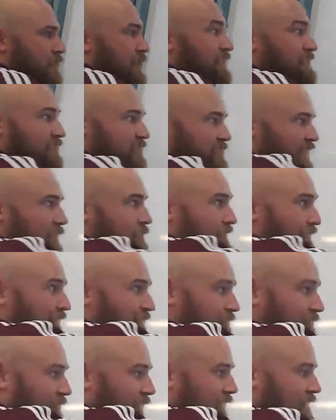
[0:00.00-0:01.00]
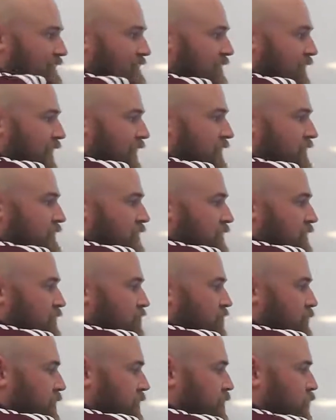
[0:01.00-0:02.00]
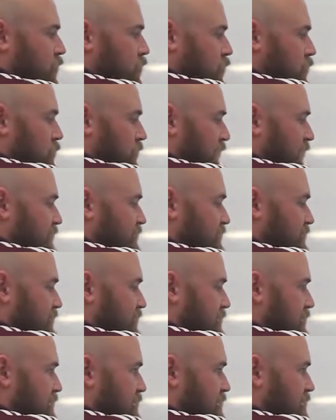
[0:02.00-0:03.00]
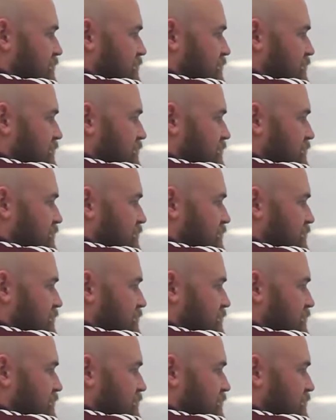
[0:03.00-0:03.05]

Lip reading: is the same as it is on that side. So we call this,